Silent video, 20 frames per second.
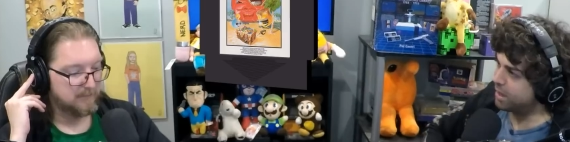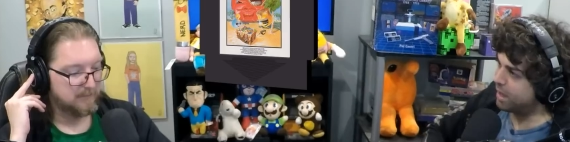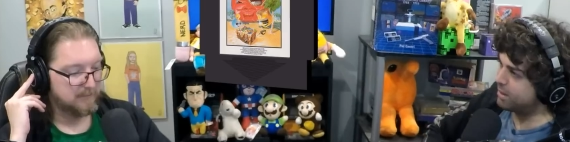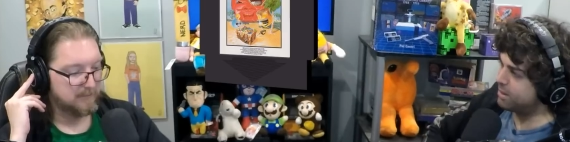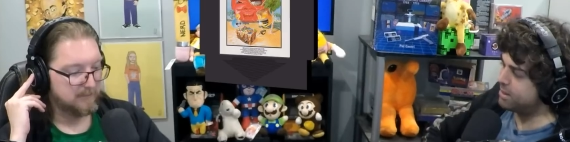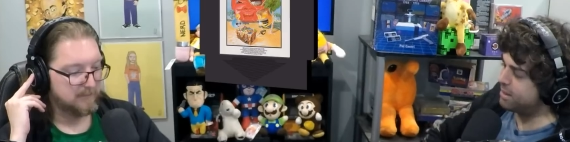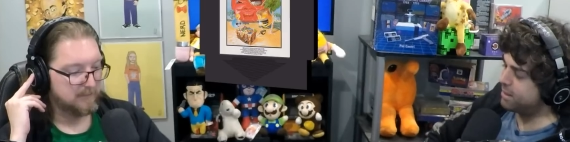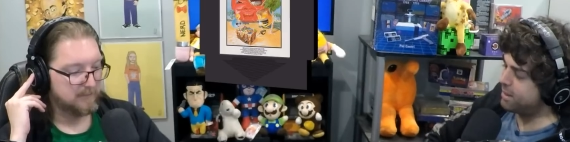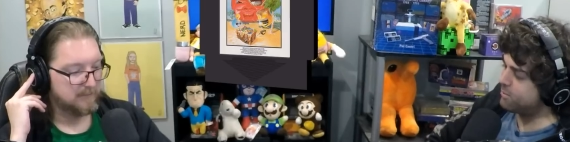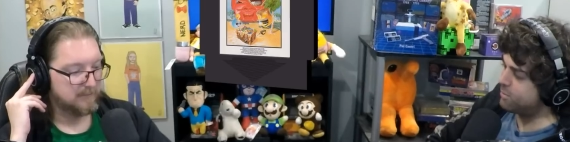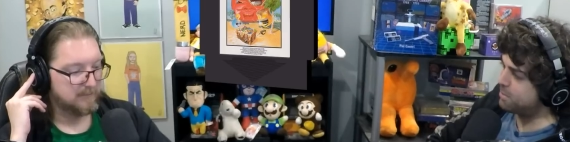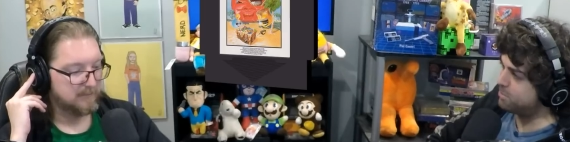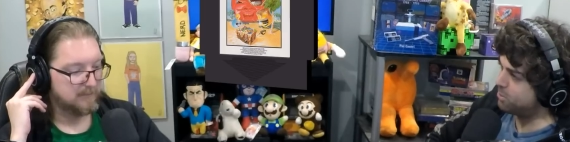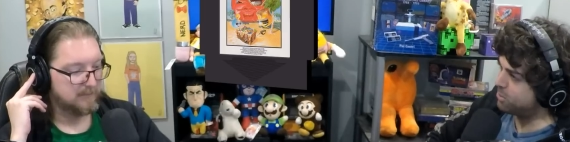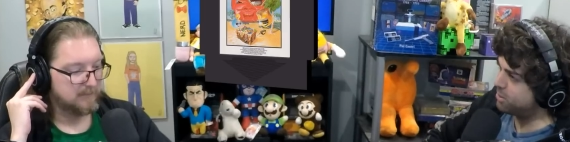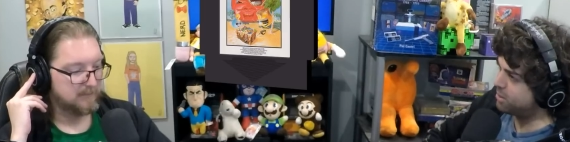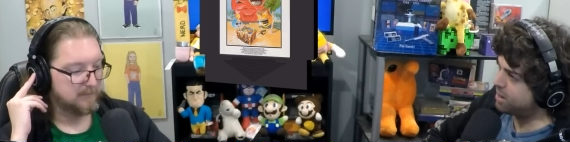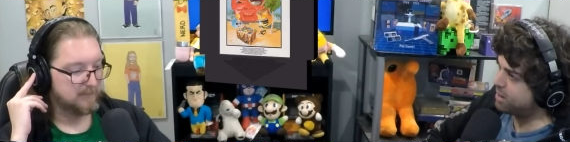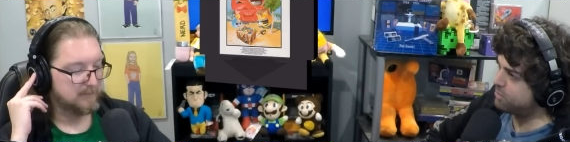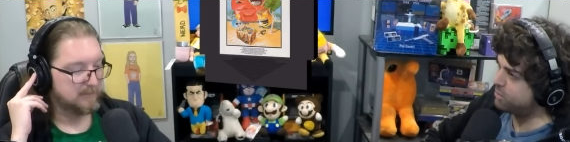Speaker 1: You think they would have pulled
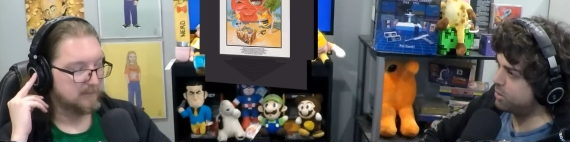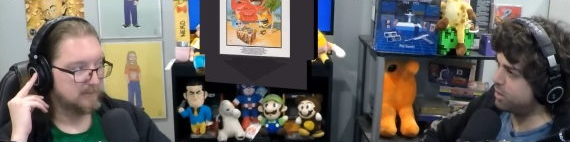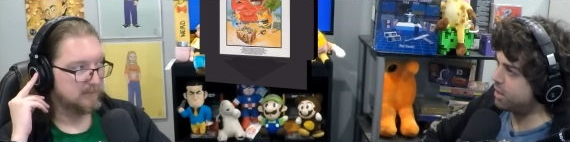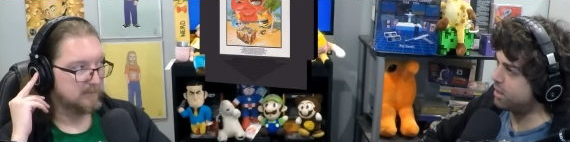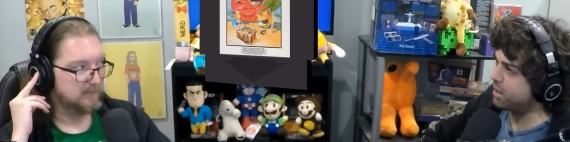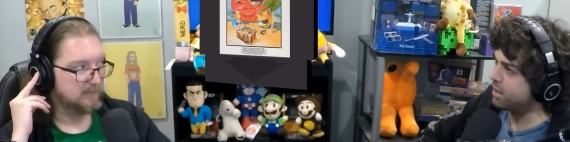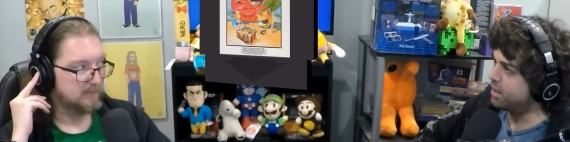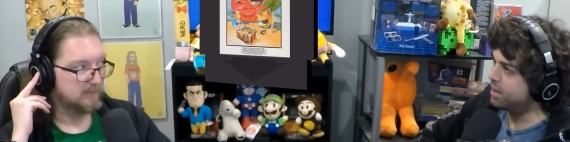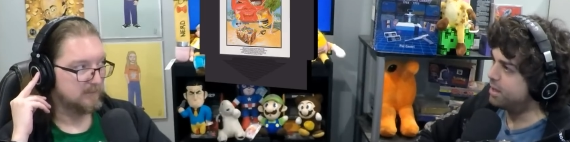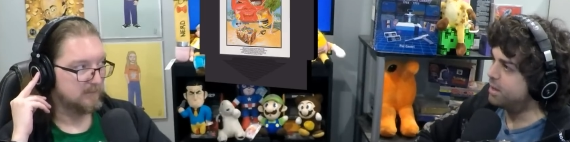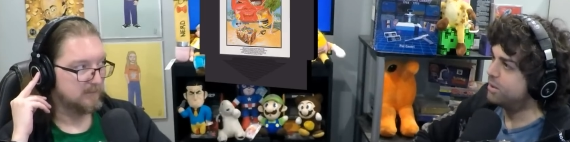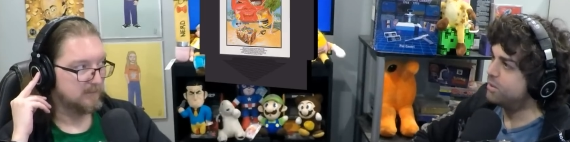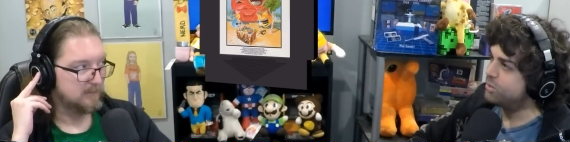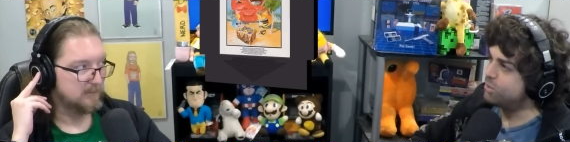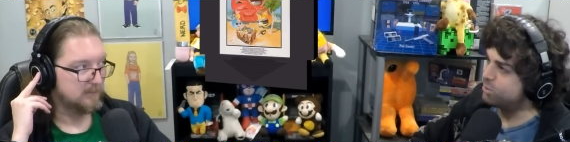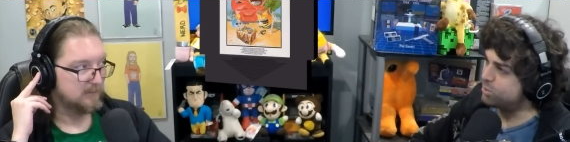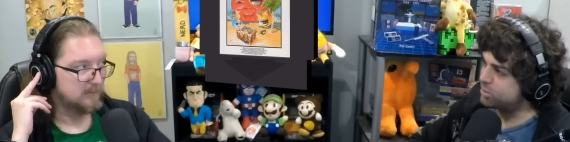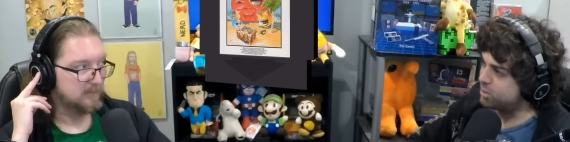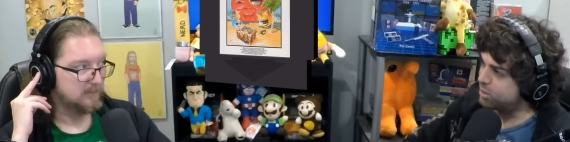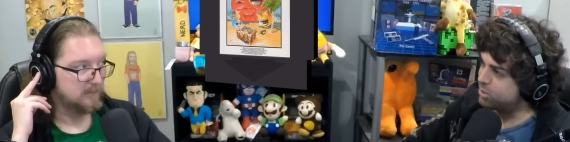that off with like
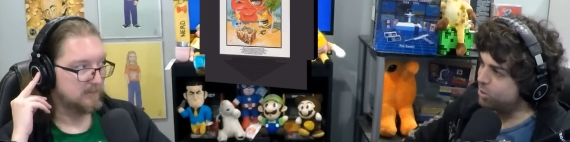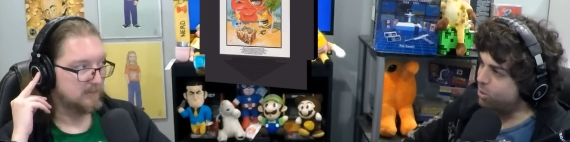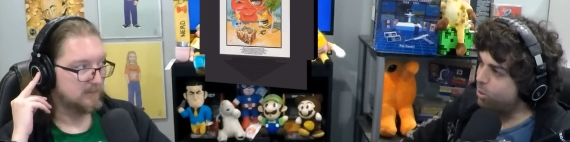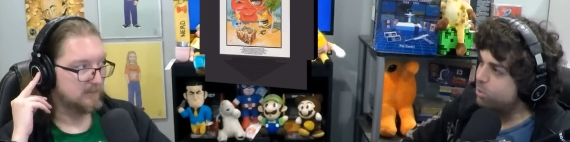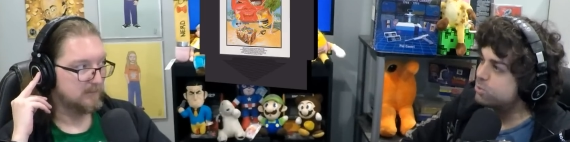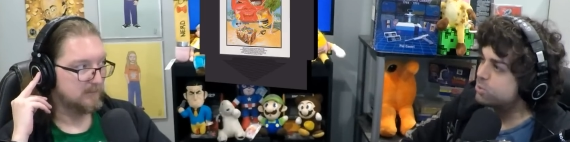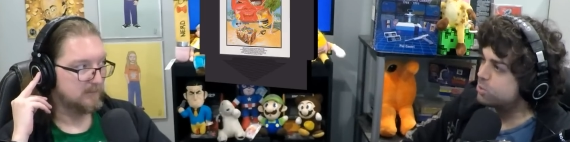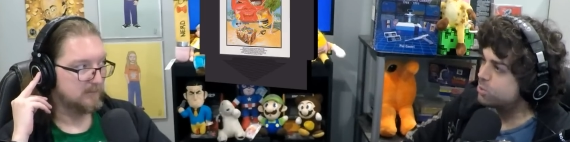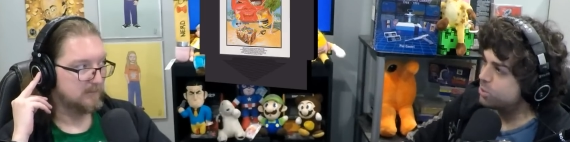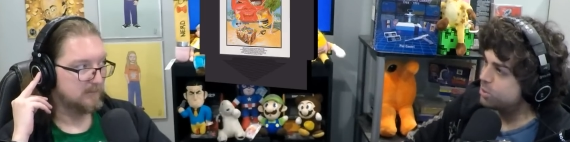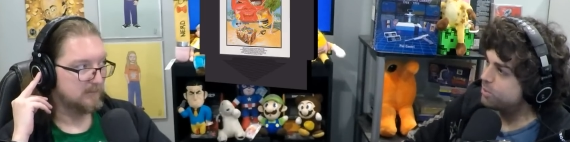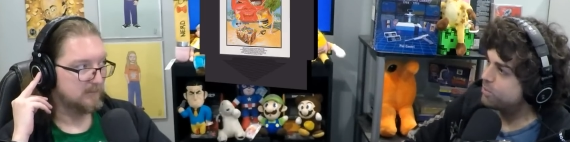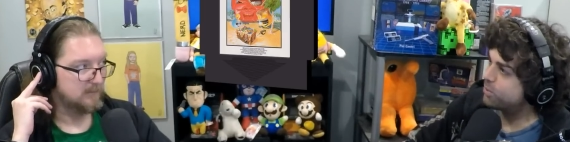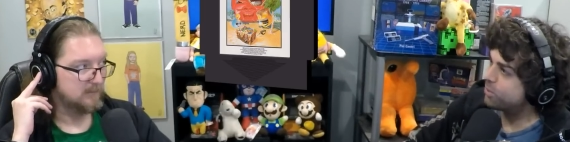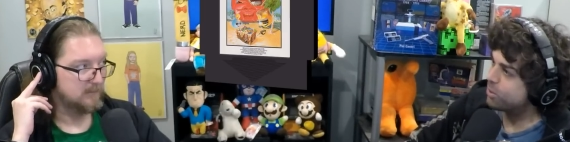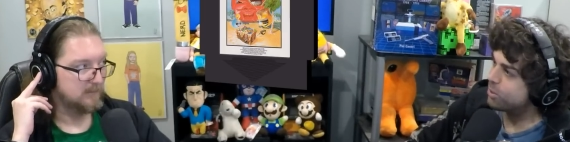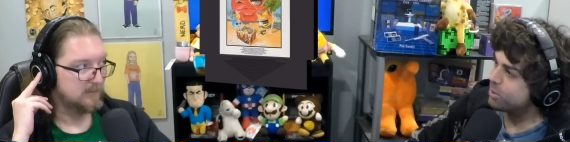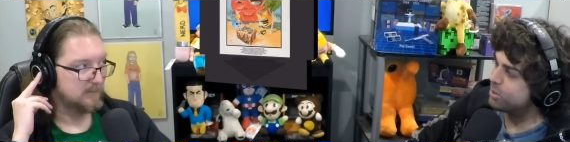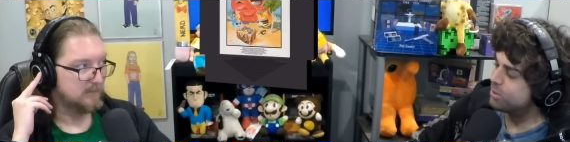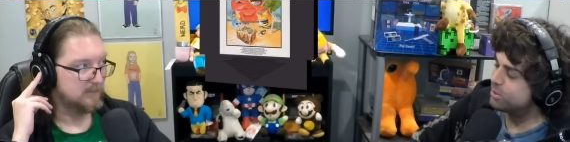using like Toadstool or
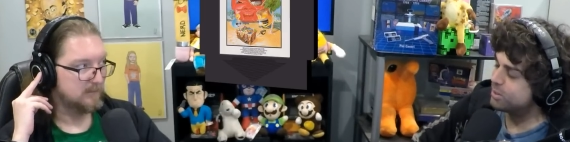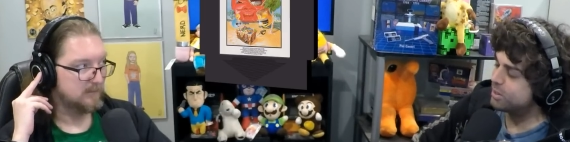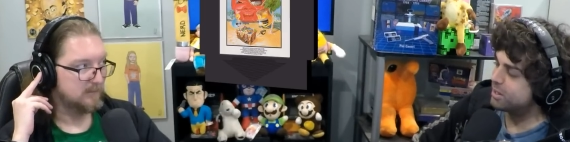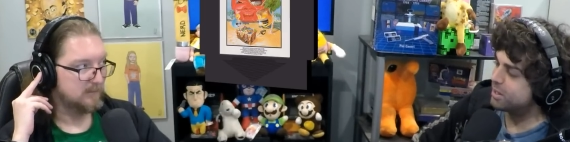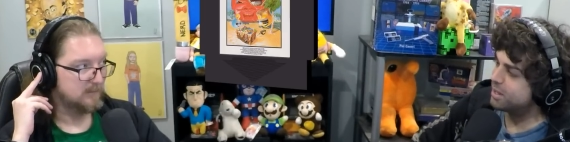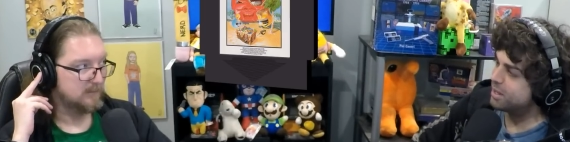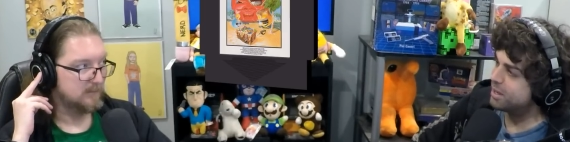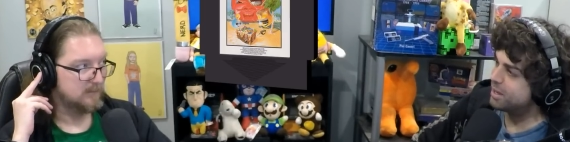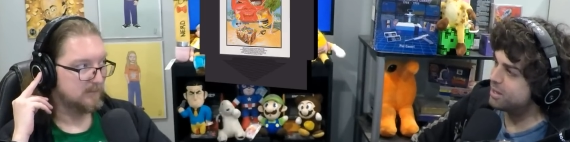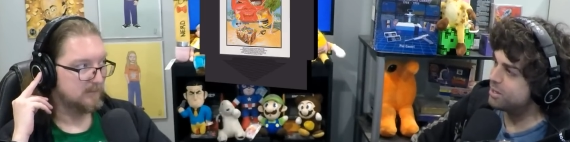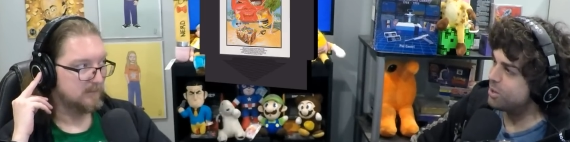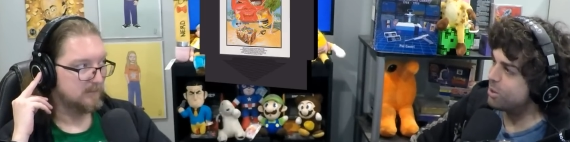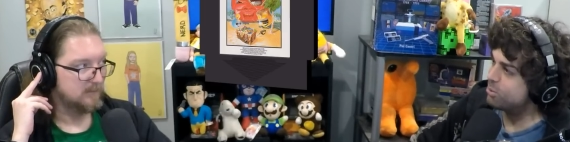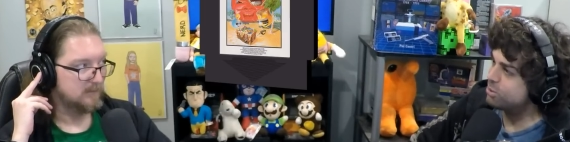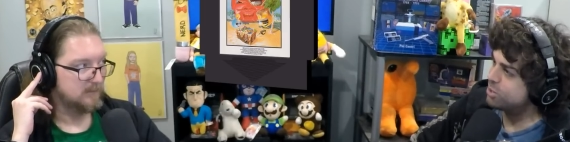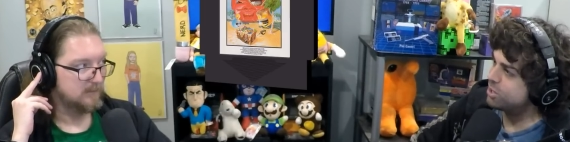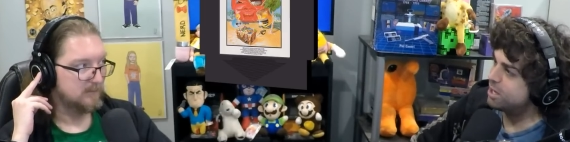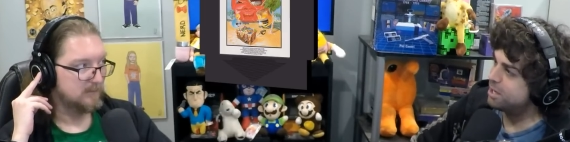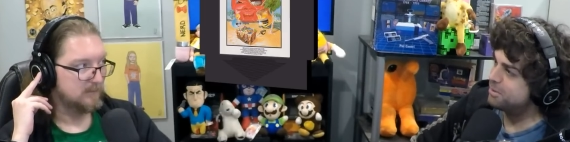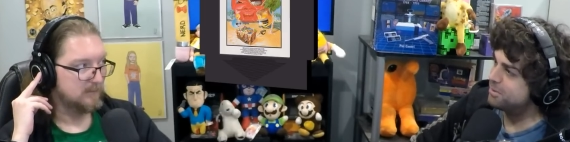using uh,
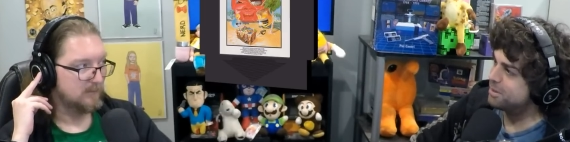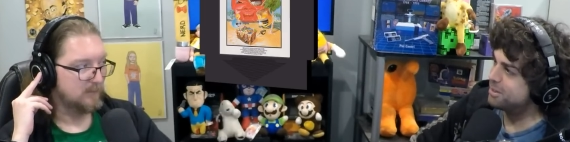Yoshi?